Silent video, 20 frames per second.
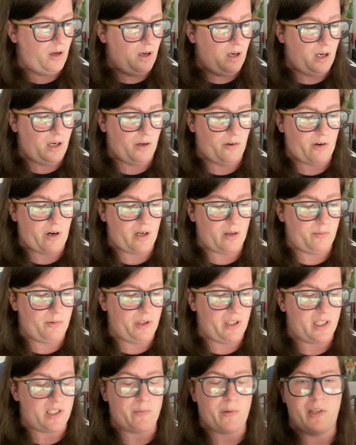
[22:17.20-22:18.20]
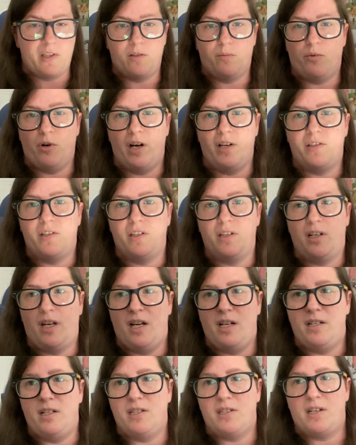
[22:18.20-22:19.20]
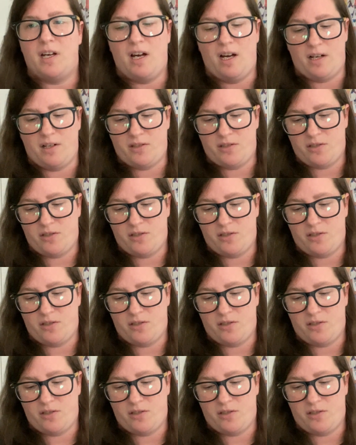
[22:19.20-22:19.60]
incredibly expensive pricing on Discogs,